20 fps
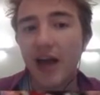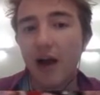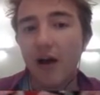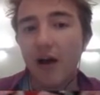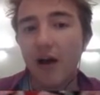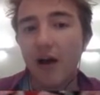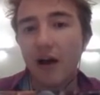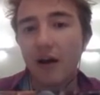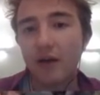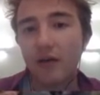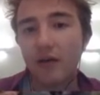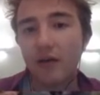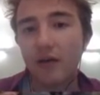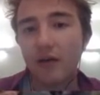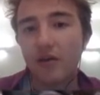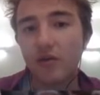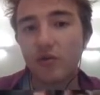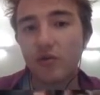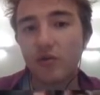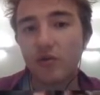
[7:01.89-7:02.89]
to Harelbeke and
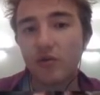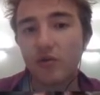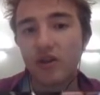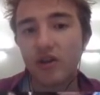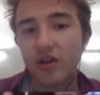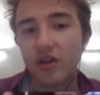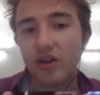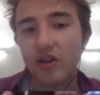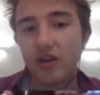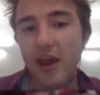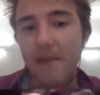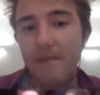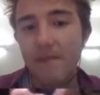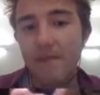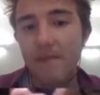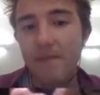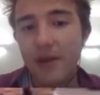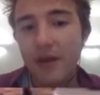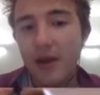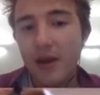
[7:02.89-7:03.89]
those ones, because I mean,
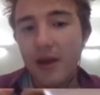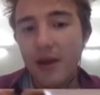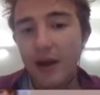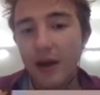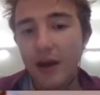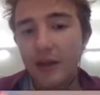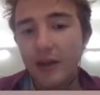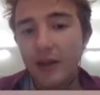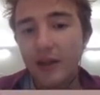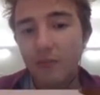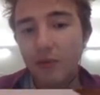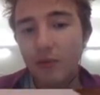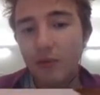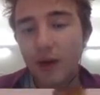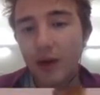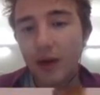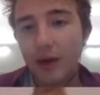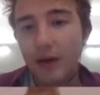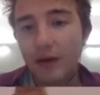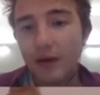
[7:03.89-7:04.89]
it's
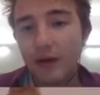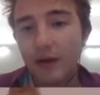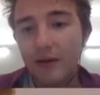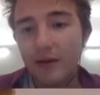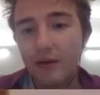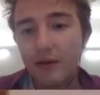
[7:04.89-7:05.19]
pretty,